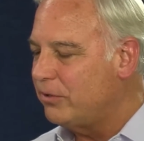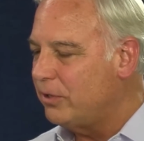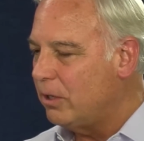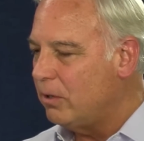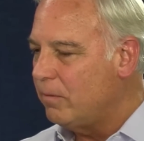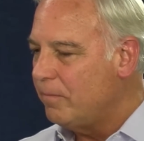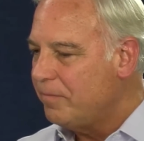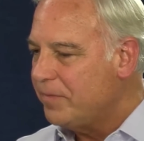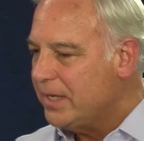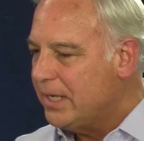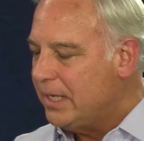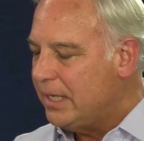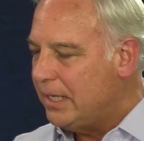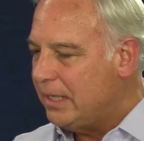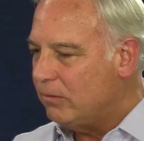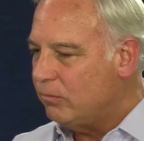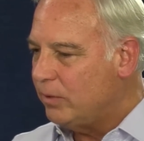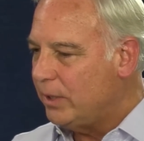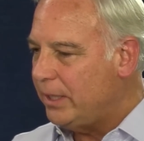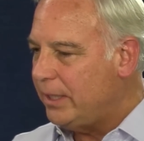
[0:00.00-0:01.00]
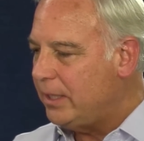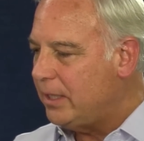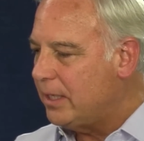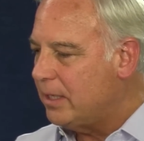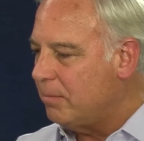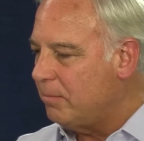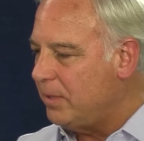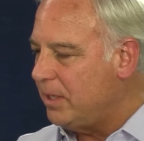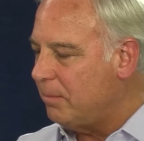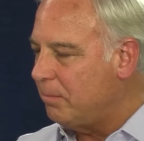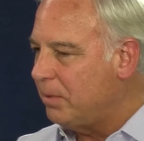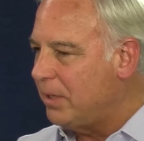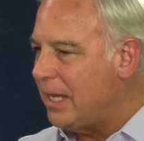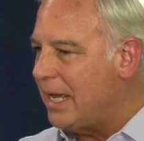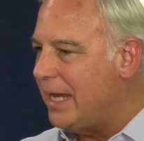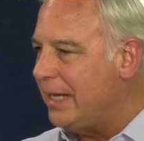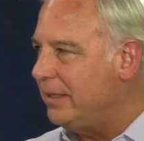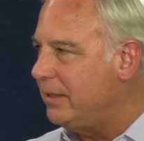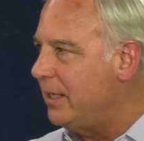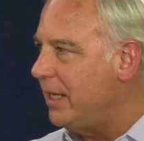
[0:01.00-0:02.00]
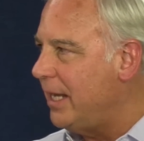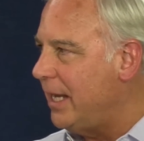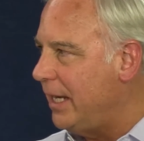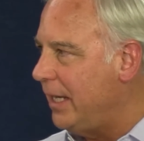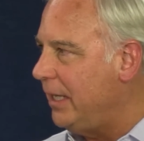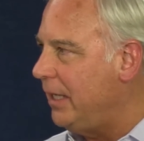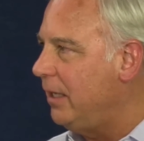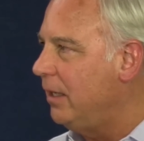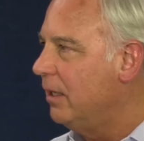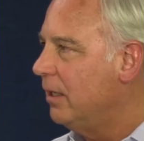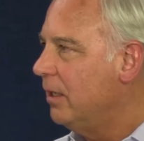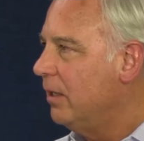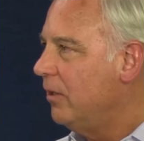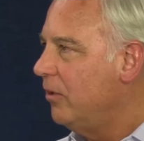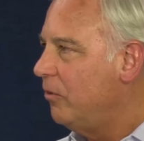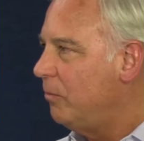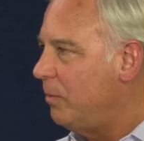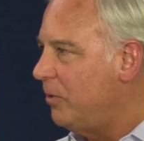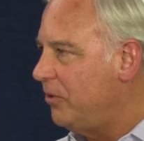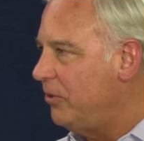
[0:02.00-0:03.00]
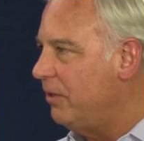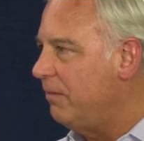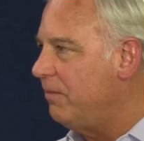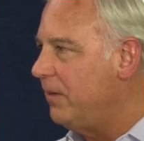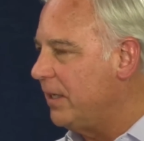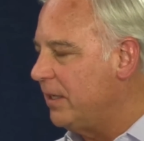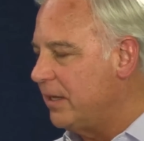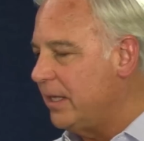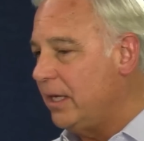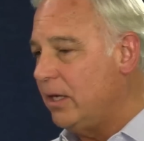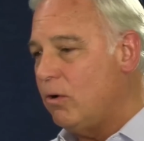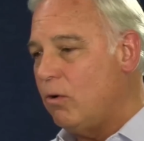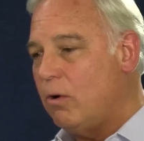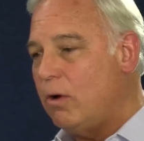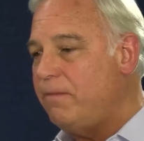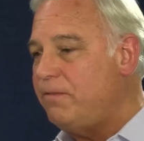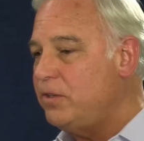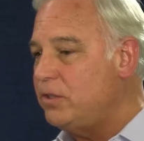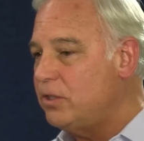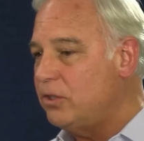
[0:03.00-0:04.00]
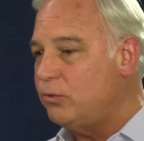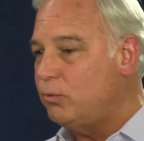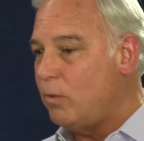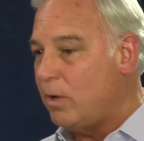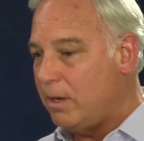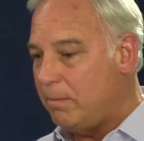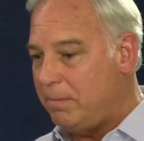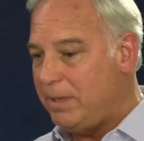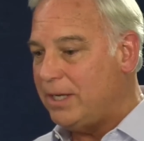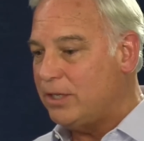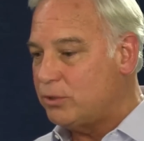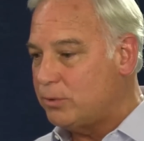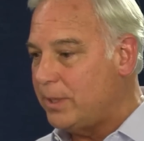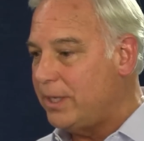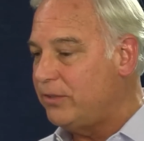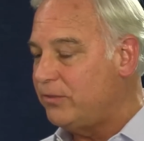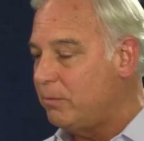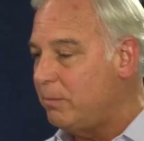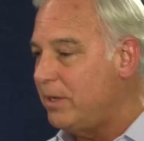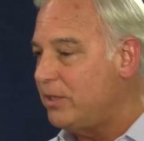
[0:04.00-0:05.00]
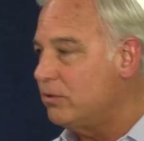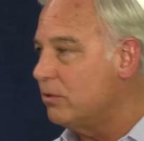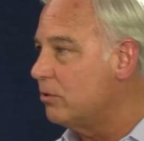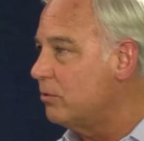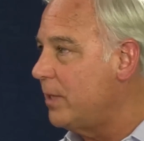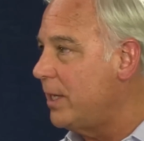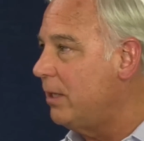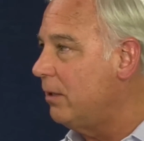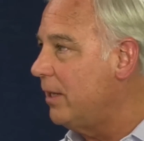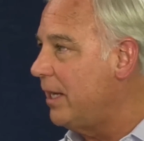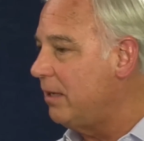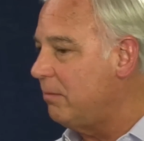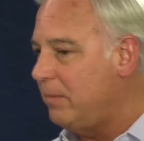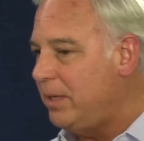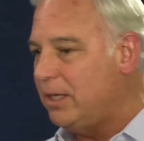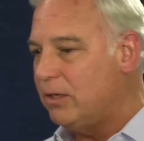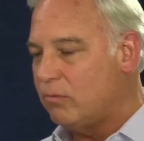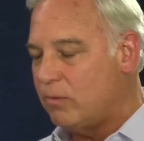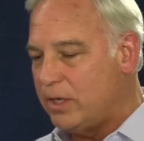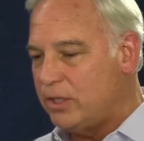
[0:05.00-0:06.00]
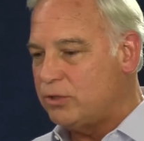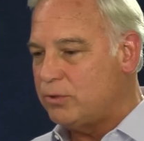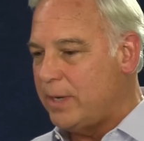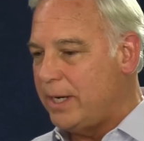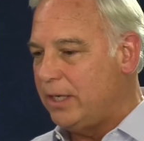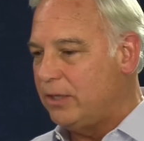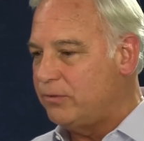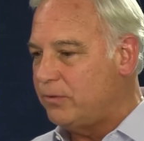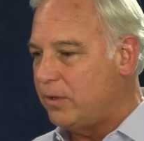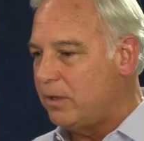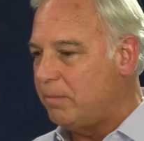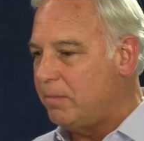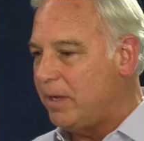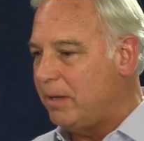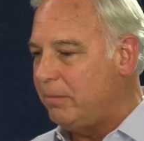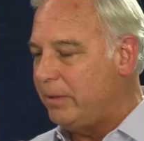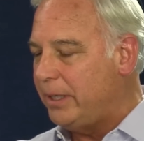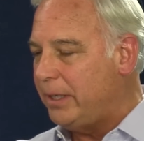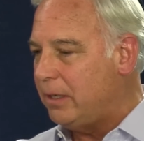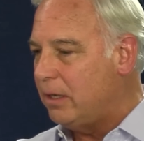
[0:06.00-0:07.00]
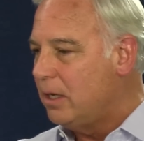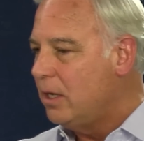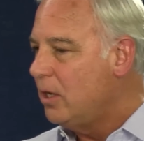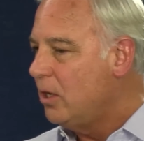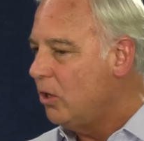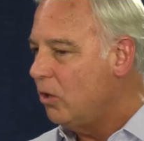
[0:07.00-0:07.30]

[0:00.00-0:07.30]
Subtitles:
So it really can be applied to any specific thing, or if you just want to be a transformational trainer like me and run trainings for the public,